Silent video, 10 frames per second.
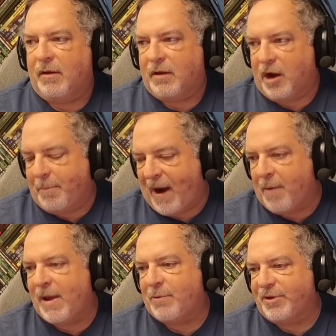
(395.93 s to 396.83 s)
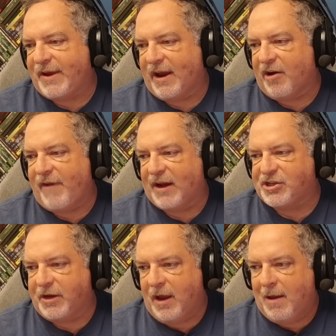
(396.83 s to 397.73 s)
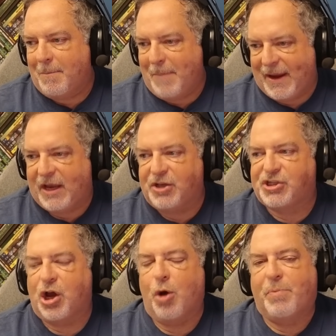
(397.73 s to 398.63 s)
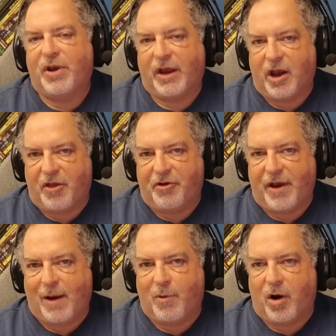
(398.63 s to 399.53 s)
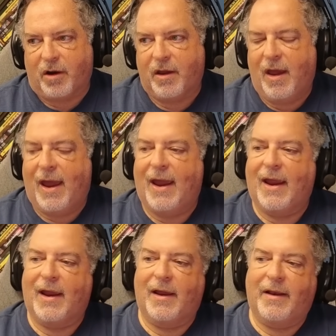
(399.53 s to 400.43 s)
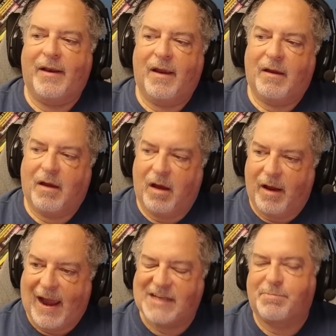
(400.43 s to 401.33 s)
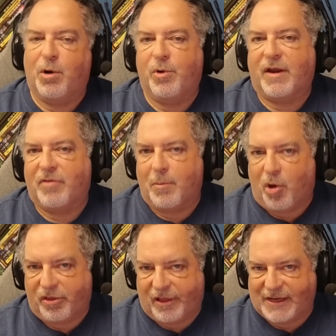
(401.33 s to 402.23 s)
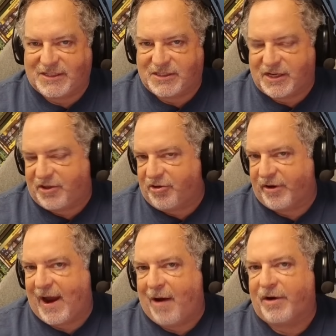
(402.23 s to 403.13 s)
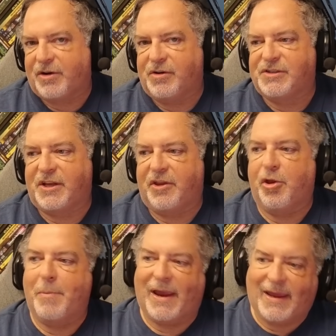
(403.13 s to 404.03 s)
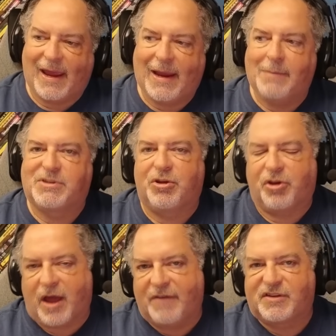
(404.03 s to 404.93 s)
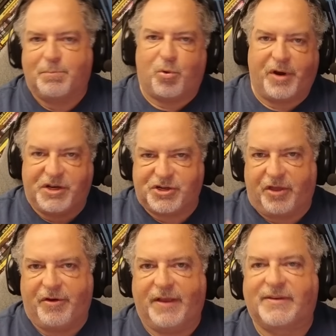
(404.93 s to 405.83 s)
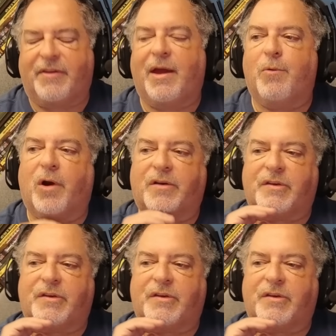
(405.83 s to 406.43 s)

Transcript: Paramount will take care of actually making the show, putting it on their network, and Hasbro will give them all the licensing to their characters, and then they'll make games. So they'll kind of support each other. That's how that works.